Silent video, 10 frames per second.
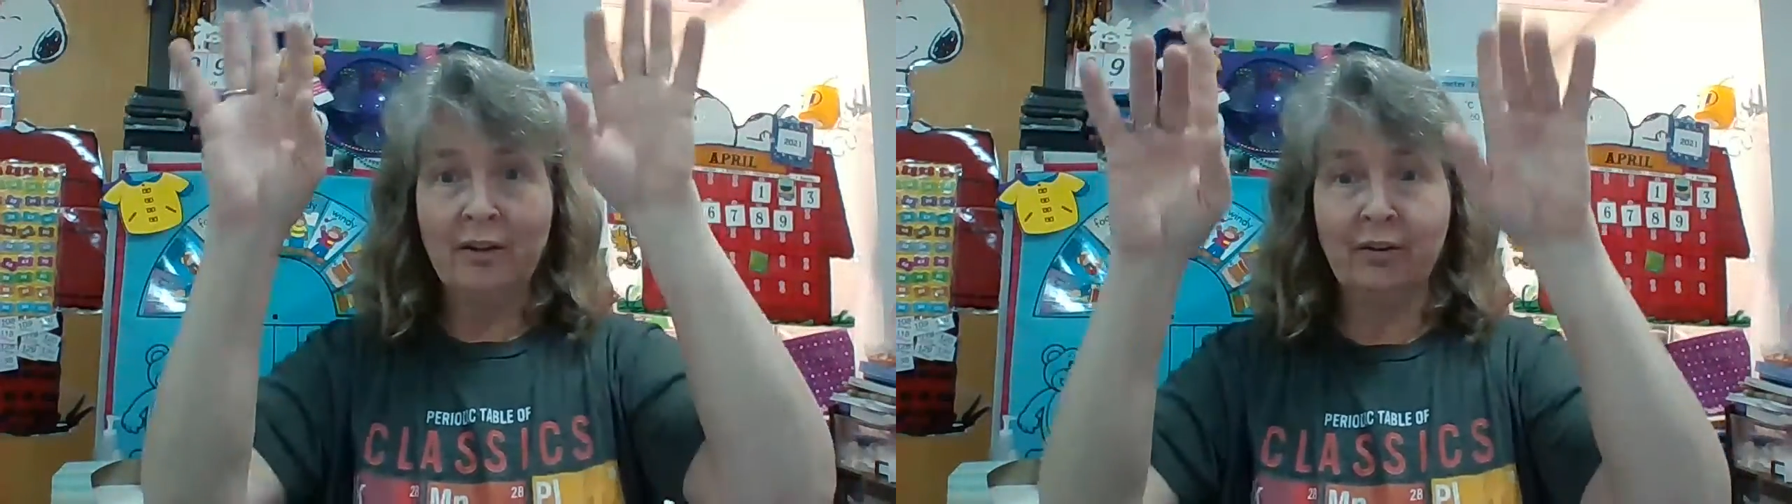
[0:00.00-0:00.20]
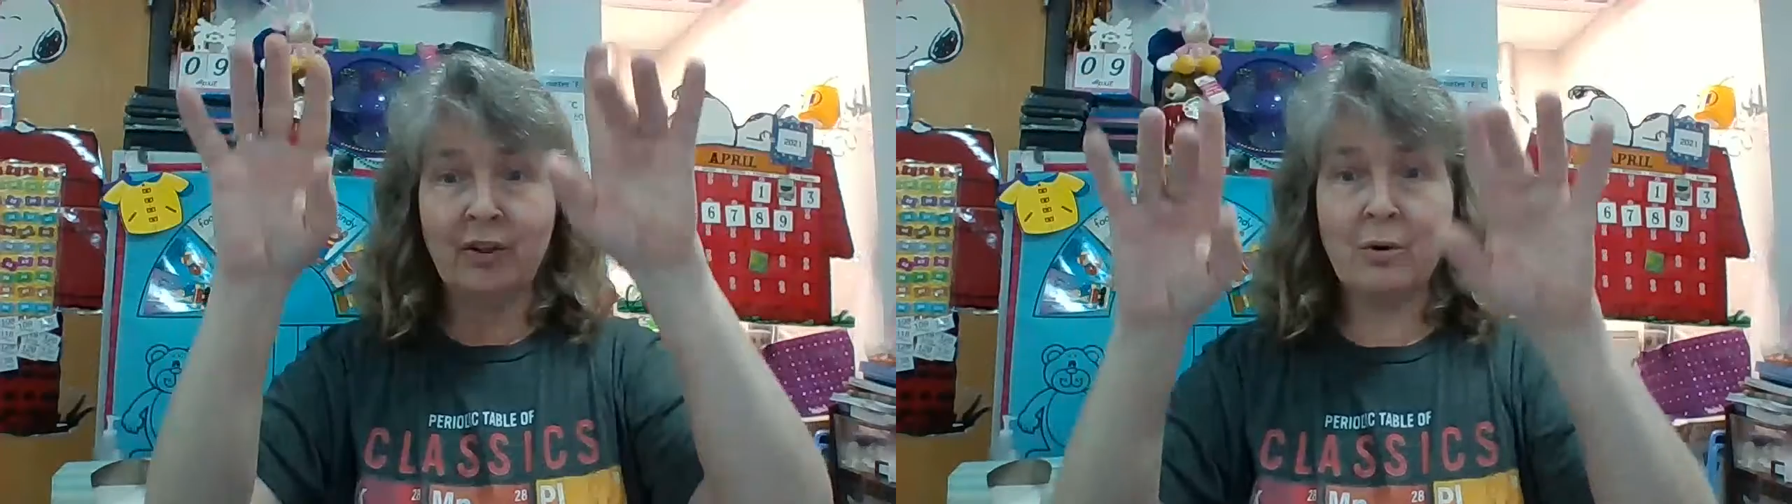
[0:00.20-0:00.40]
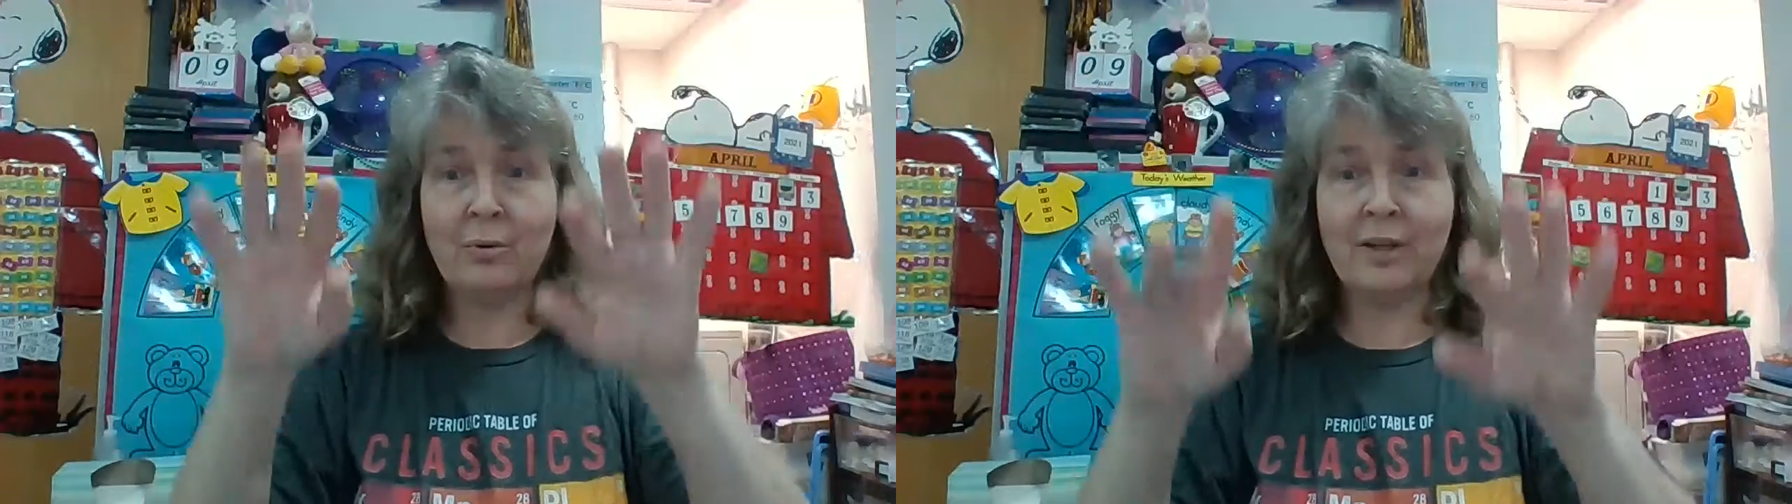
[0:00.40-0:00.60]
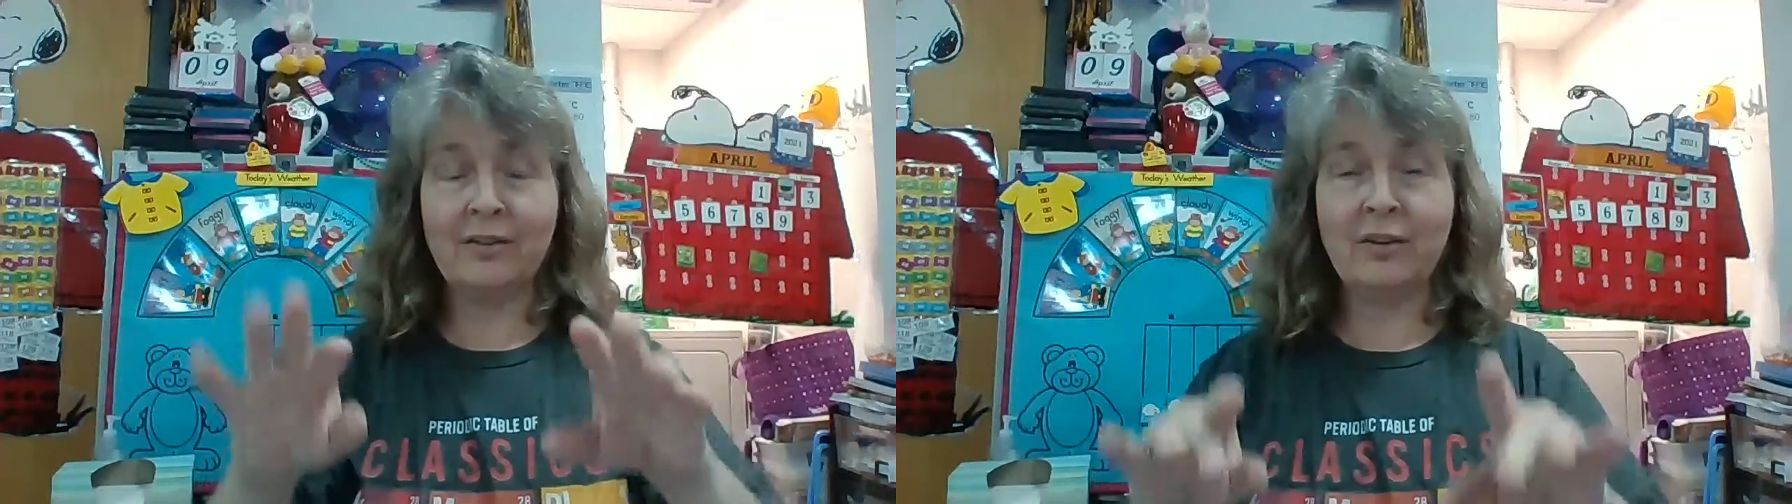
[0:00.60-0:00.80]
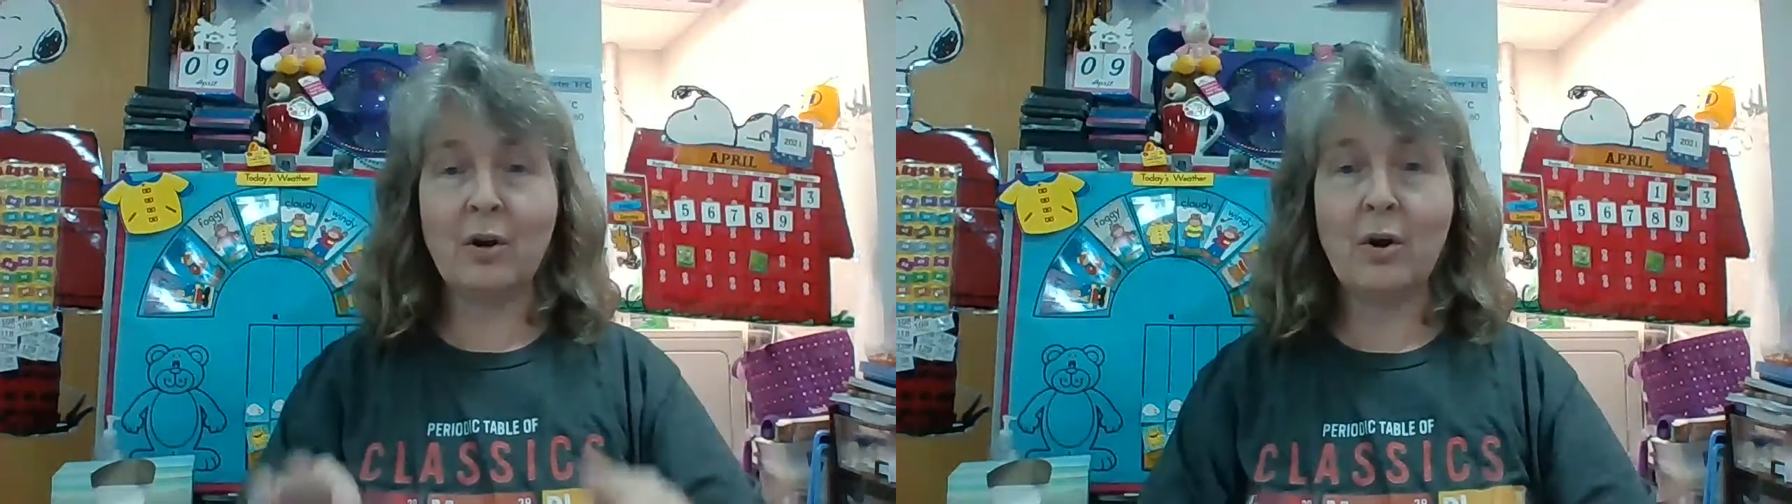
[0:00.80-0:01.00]
snowy,
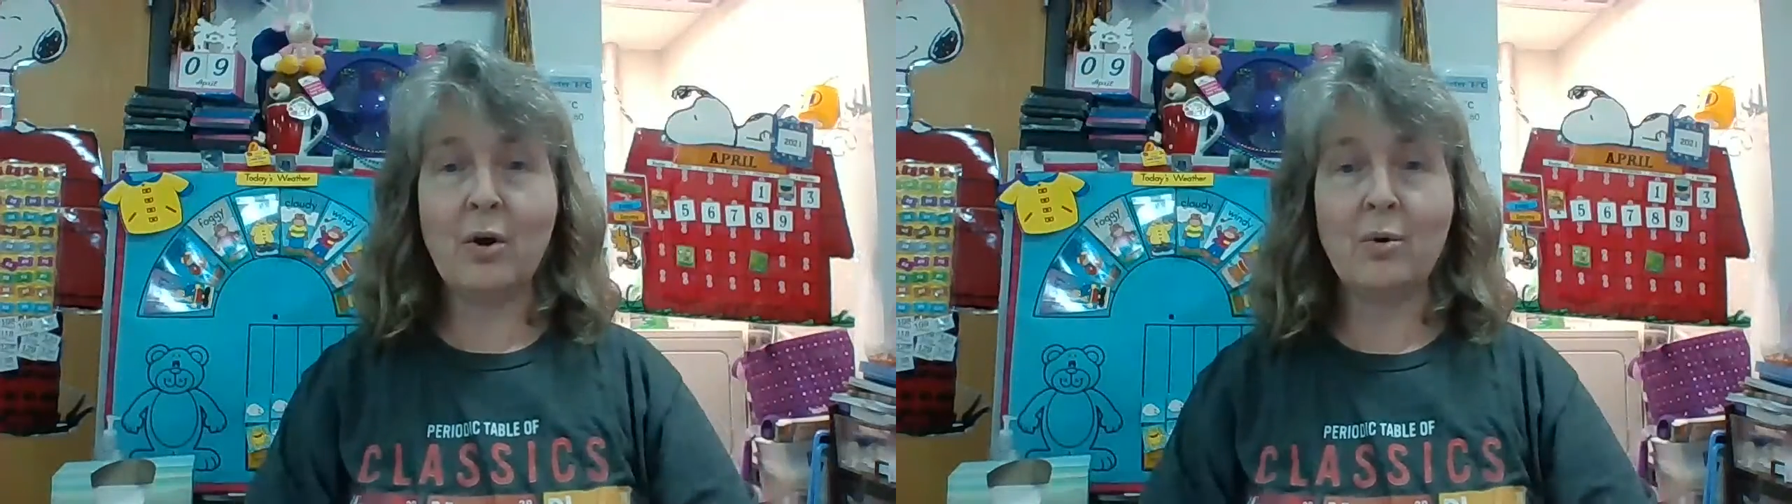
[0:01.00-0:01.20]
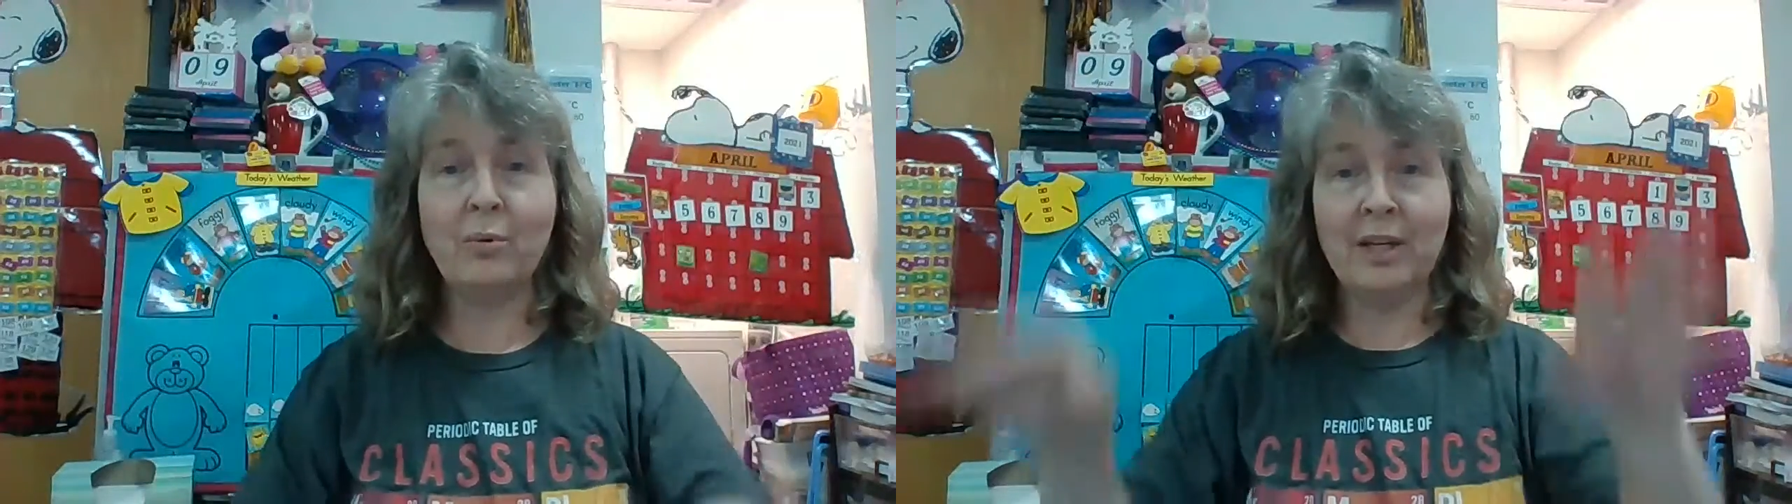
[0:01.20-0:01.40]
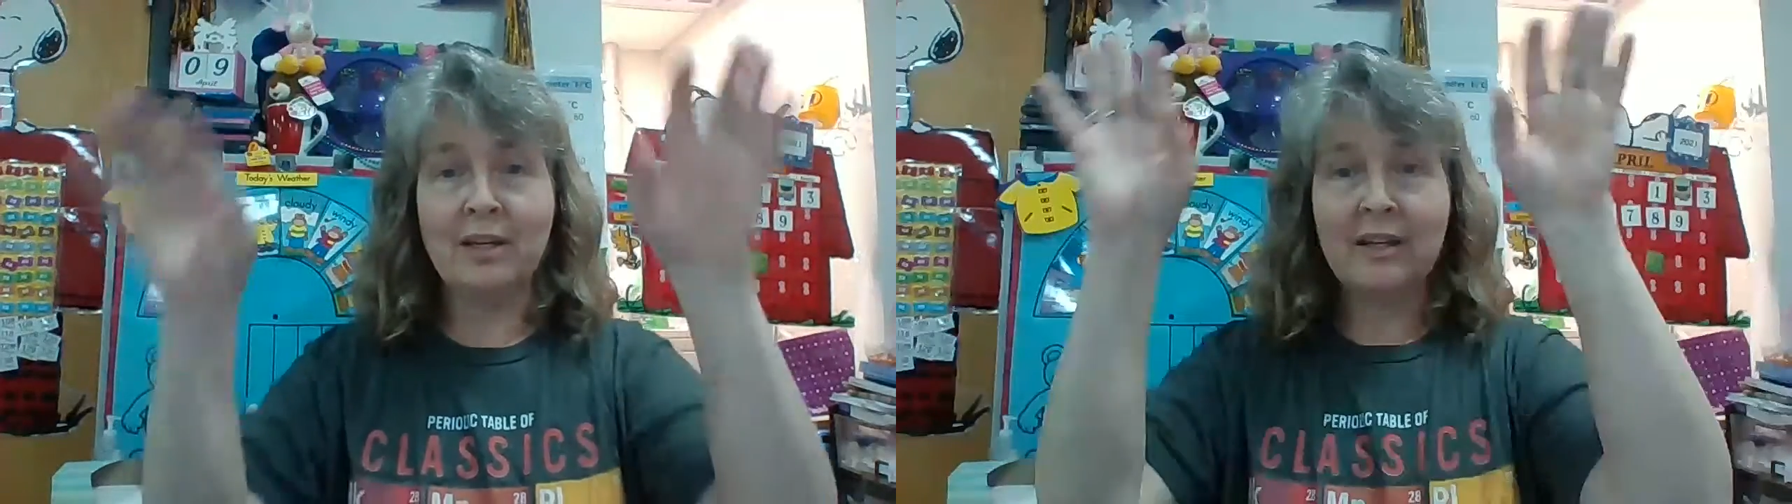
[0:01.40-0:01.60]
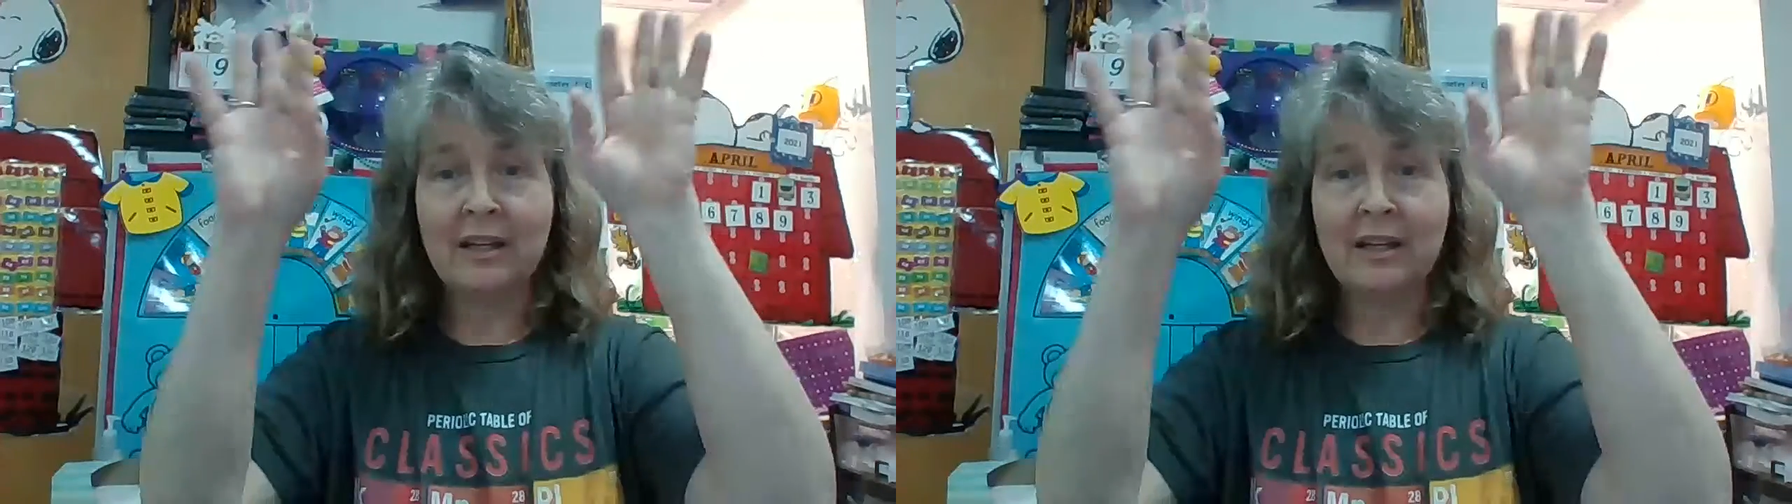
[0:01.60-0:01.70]
snowy.